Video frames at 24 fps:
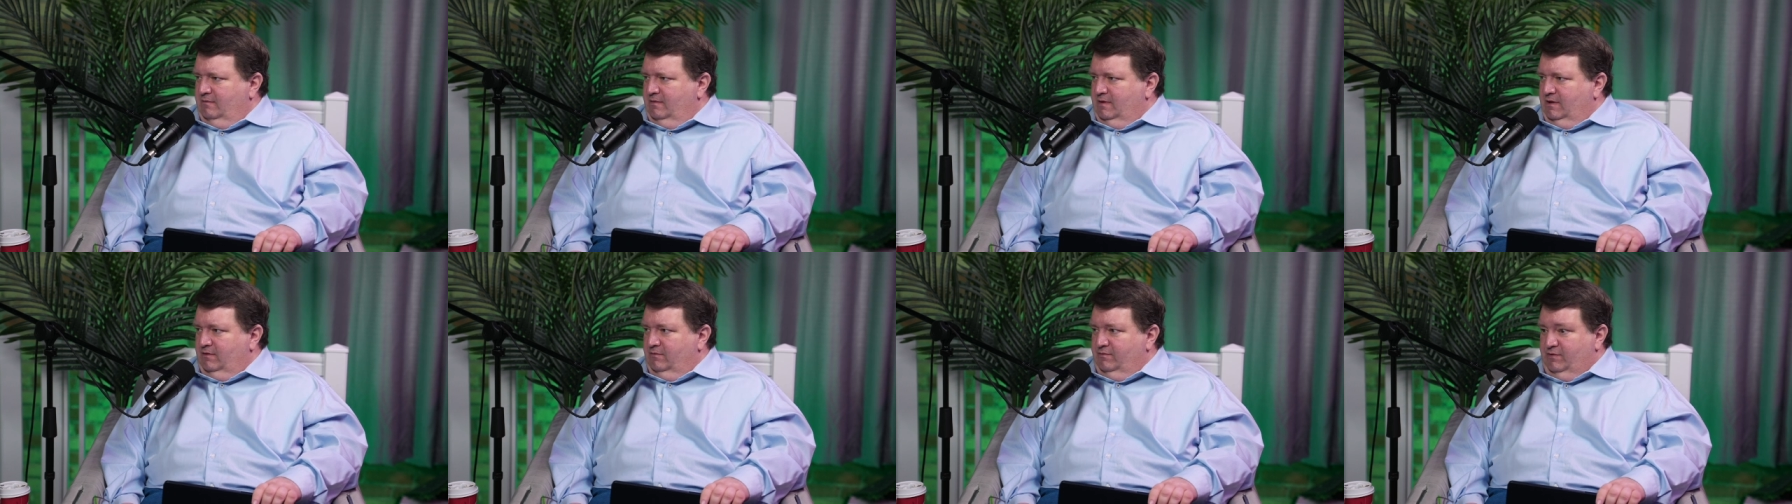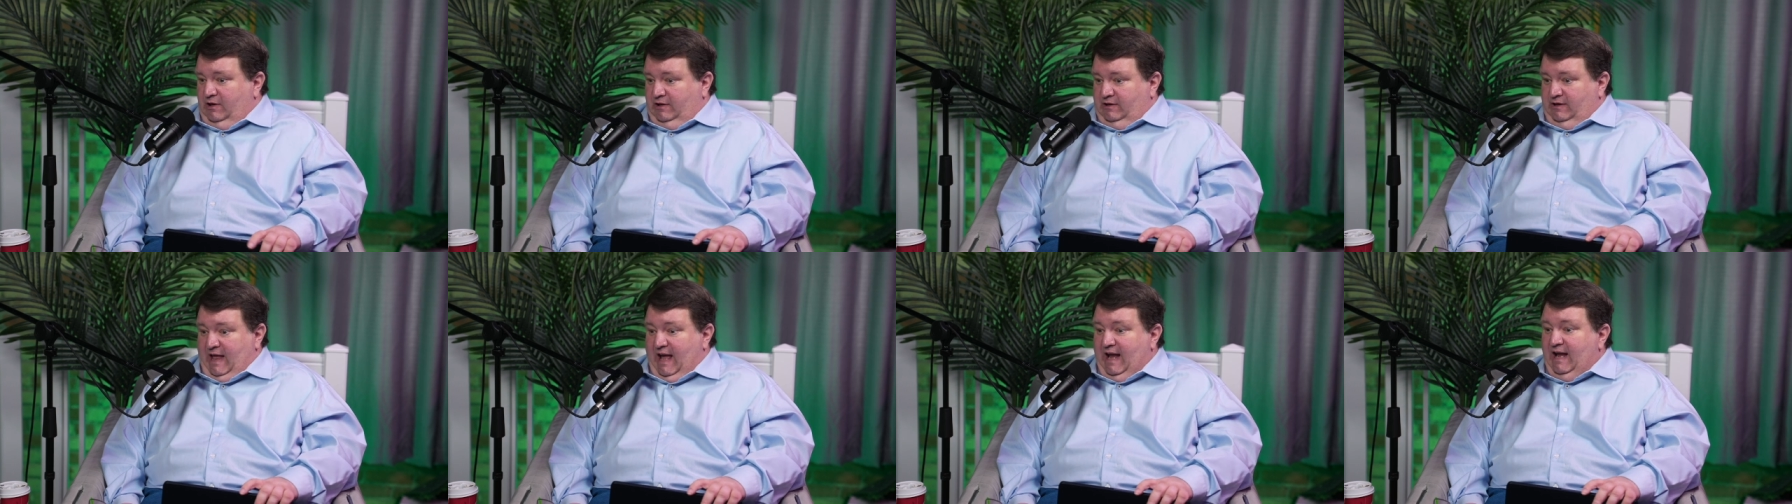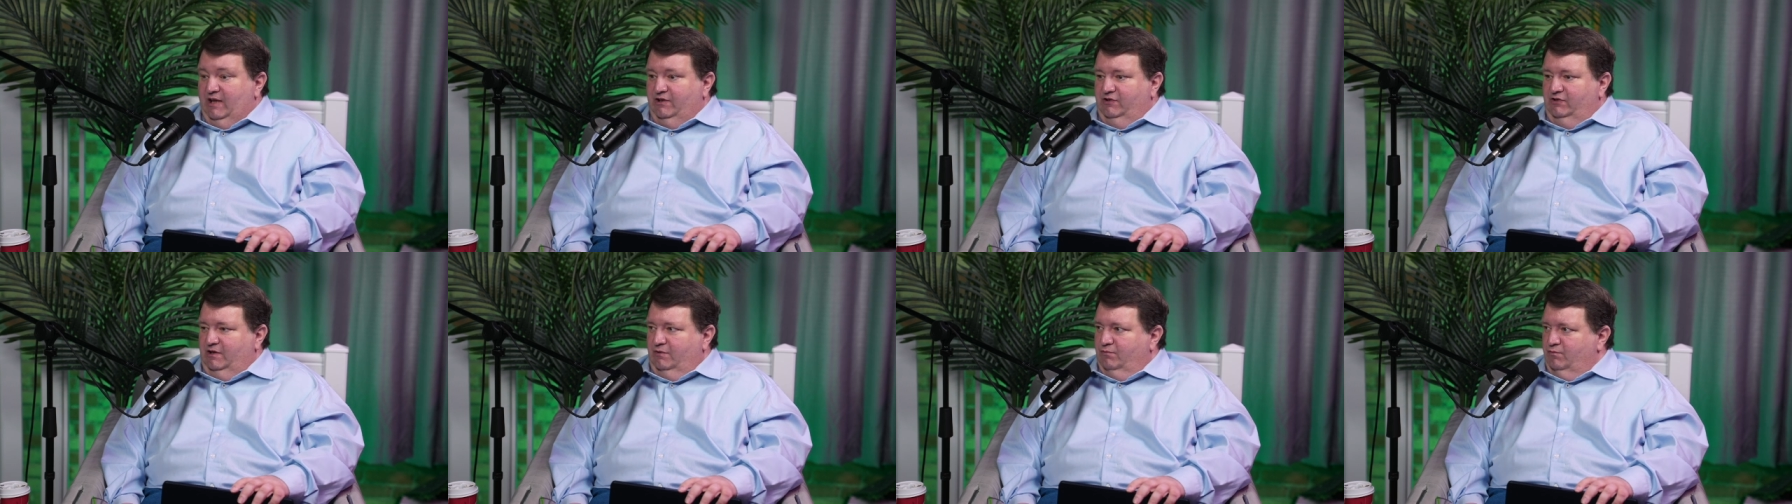the
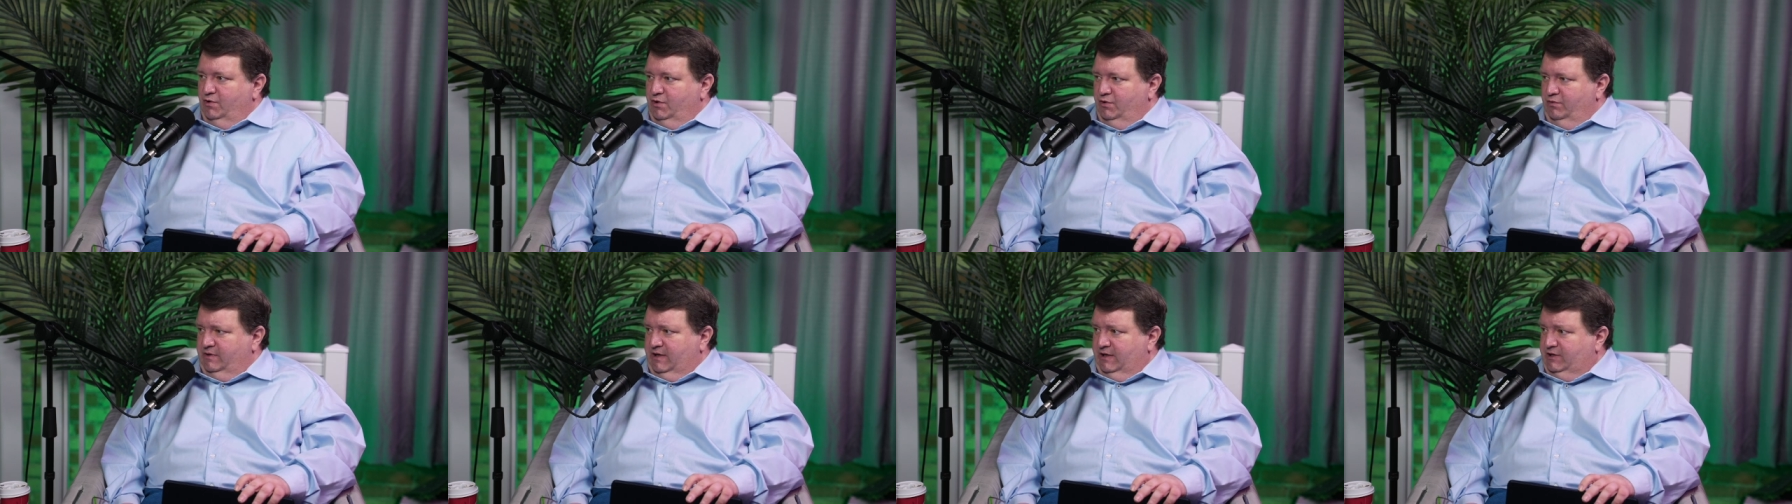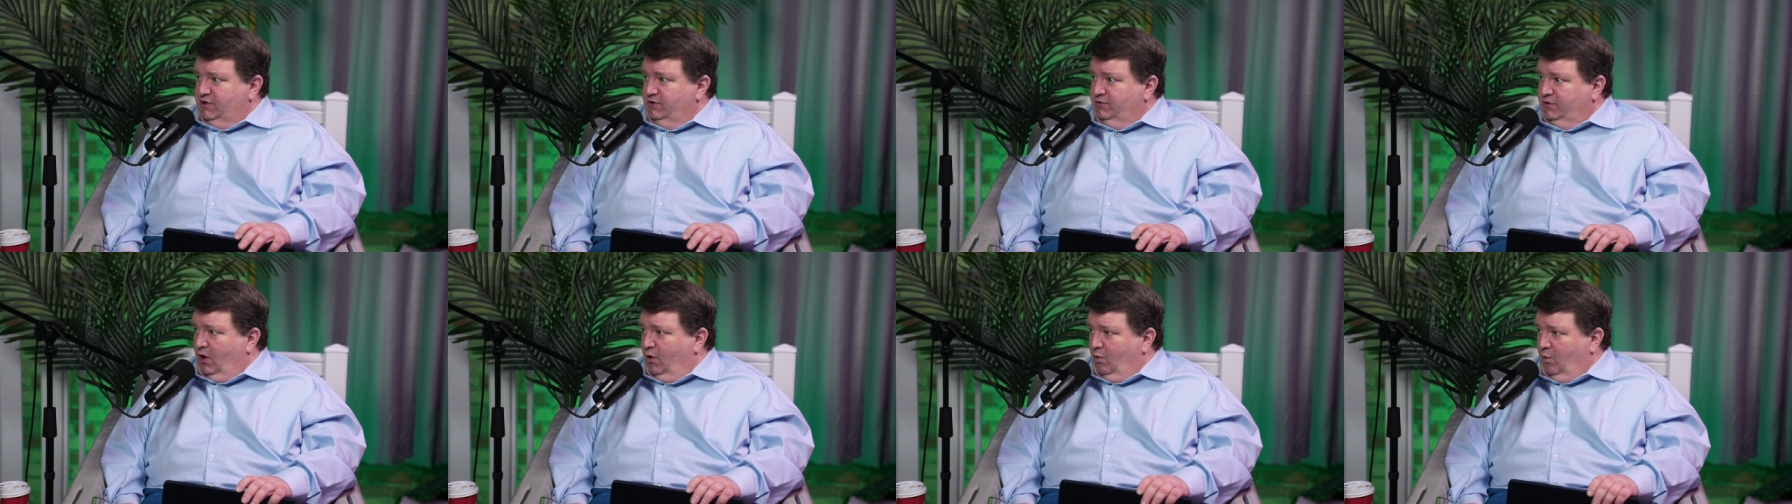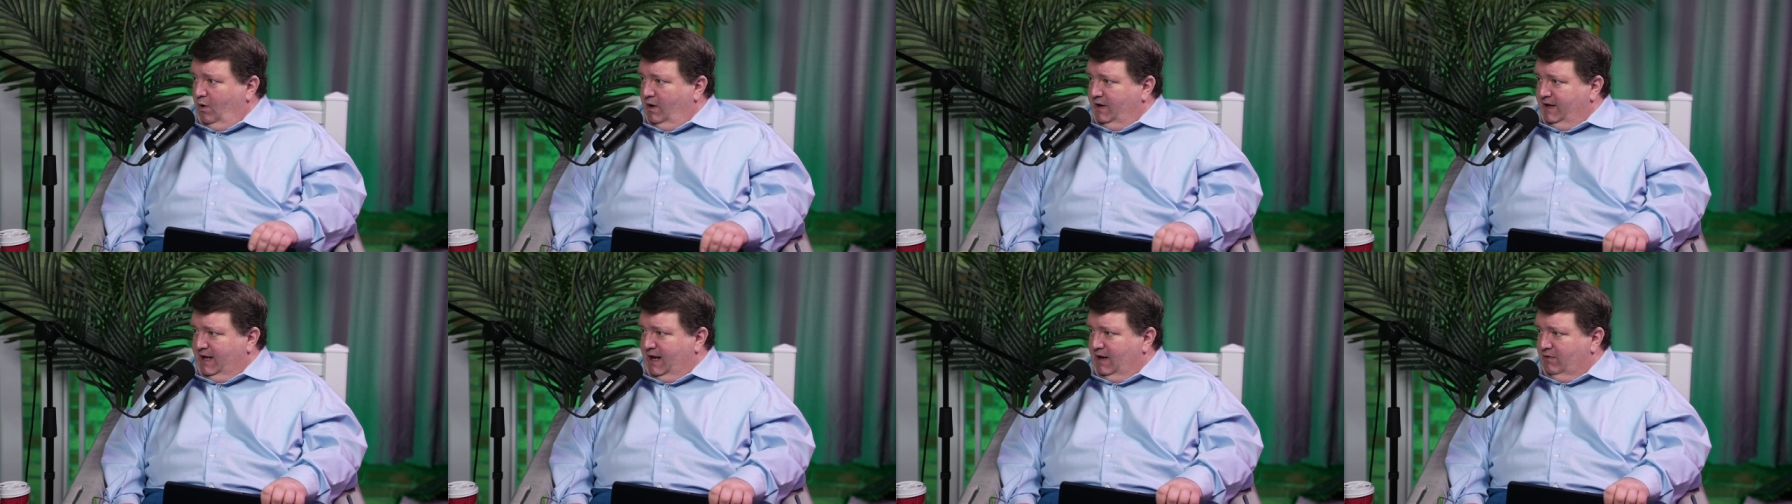legacy root that you don't
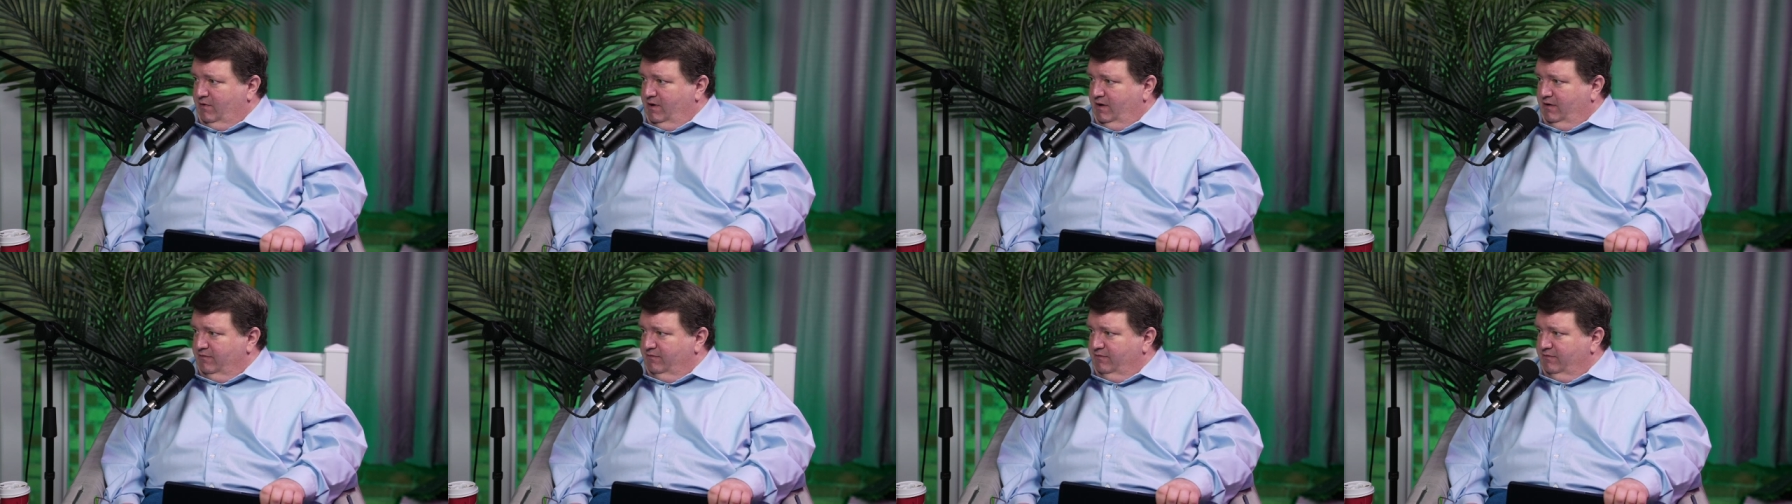want to get rid of.